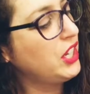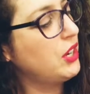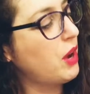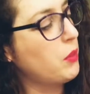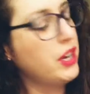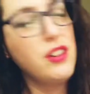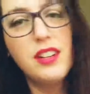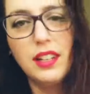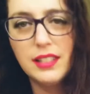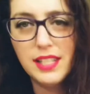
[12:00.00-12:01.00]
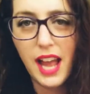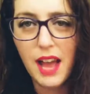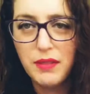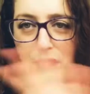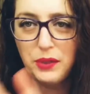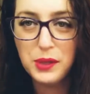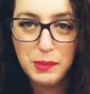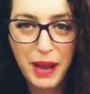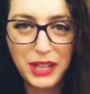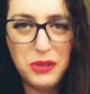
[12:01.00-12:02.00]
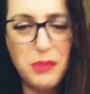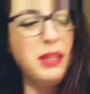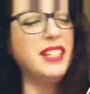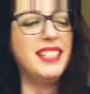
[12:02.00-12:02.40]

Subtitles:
you know, I want her to have the full spectrum.